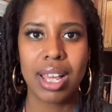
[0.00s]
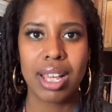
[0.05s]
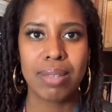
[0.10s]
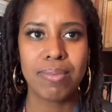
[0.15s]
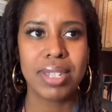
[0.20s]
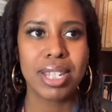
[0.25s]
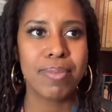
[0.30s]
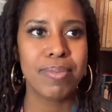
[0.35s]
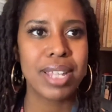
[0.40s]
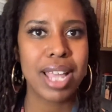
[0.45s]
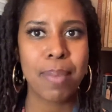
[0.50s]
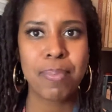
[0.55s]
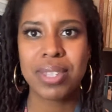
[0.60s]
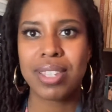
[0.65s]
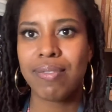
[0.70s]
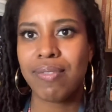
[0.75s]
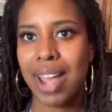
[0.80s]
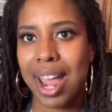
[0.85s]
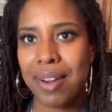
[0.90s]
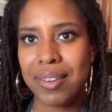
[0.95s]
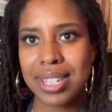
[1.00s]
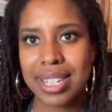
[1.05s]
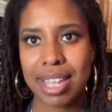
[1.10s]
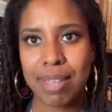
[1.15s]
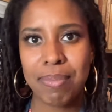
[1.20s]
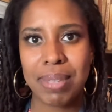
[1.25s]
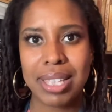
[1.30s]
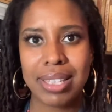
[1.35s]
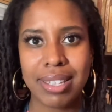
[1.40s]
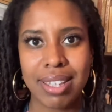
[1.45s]
Sometimes the virus can
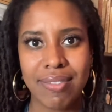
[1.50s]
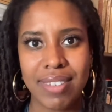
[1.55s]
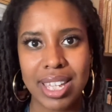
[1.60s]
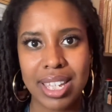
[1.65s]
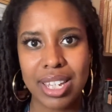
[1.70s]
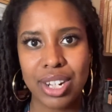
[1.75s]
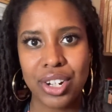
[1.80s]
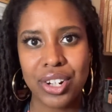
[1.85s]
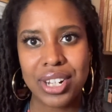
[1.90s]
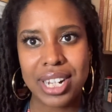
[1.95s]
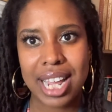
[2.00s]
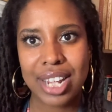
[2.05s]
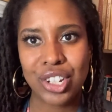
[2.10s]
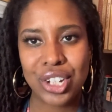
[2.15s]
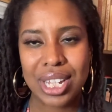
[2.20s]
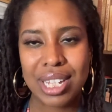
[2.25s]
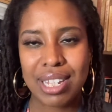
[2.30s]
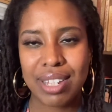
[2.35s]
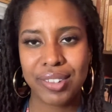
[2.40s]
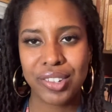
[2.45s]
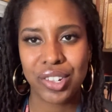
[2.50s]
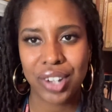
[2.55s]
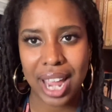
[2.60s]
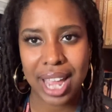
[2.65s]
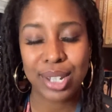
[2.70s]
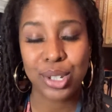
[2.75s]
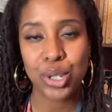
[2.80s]
be living in your digestive tract,